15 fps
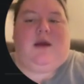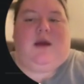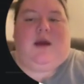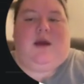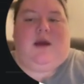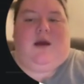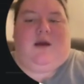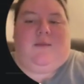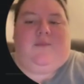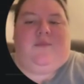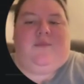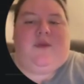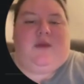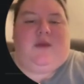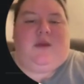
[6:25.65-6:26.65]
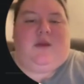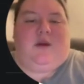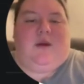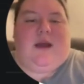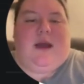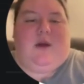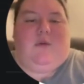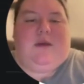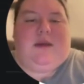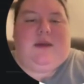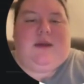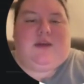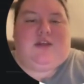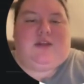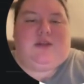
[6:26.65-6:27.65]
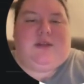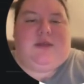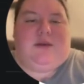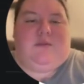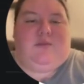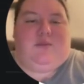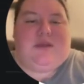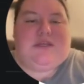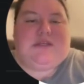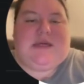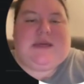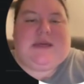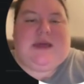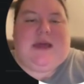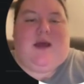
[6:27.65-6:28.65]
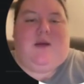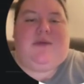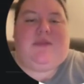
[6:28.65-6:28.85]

how we can actually bridge the gap.